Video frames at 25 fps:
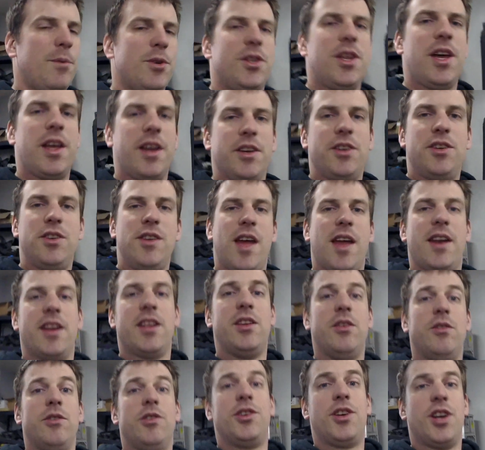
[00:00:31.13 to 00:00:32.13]
not a
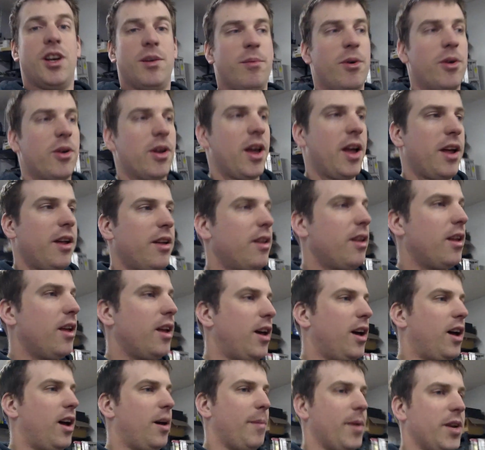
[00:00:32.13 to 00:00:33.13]
huge turbo guy,
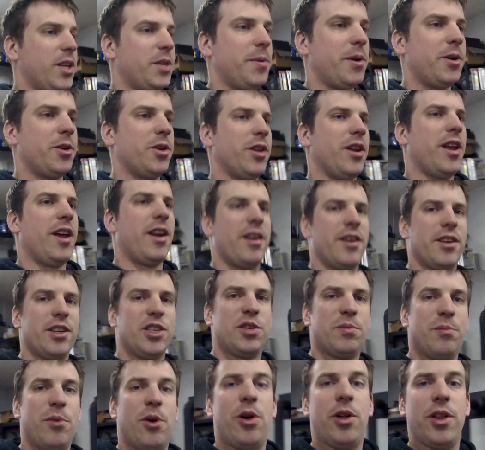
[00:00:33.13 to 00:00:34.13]
especially not on a
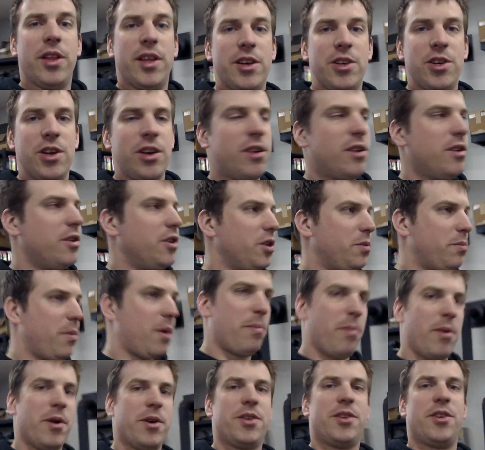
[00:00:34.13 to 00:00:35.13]
small engine. Just my
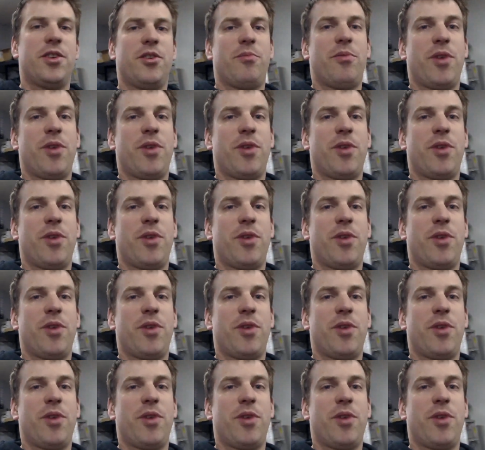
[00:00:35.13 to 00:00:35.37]
personal